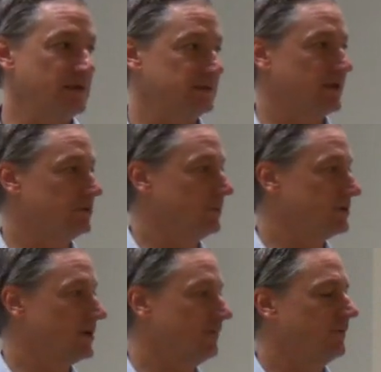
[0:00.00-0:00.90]
And he said to
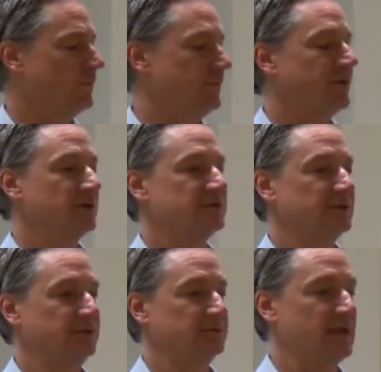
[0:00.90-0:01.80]
himself, if one
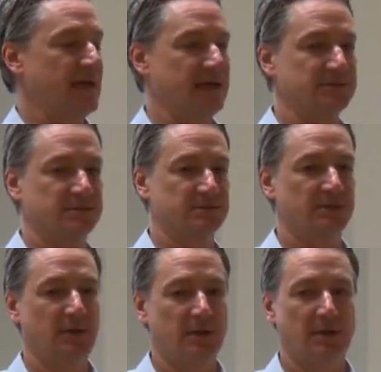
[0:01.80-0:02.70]
person
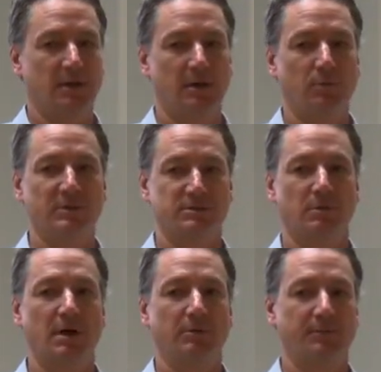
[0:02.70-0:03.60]
asks uh, what's
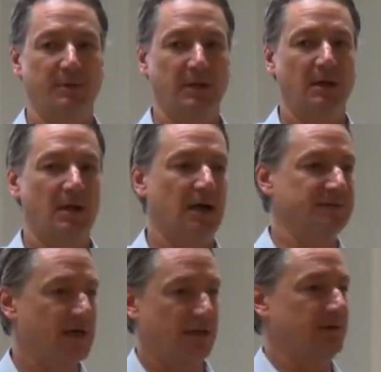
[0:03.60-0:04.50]
wrong with me, I'll
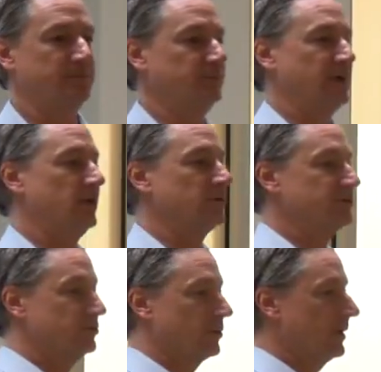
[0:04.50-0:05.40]
tell them my whole
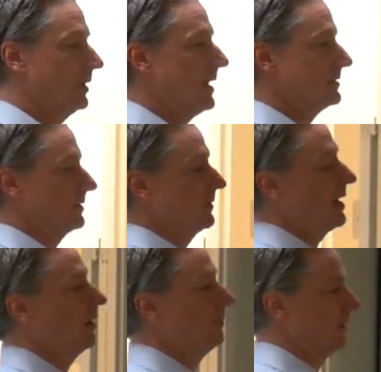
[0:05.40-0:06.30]
story and I'll ask them to
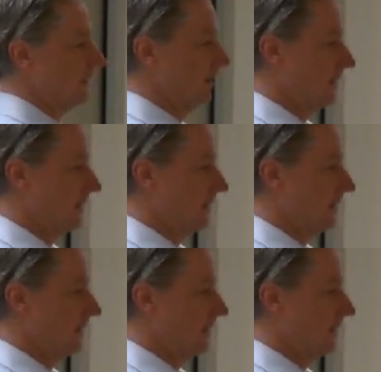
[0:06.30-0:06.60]
help me.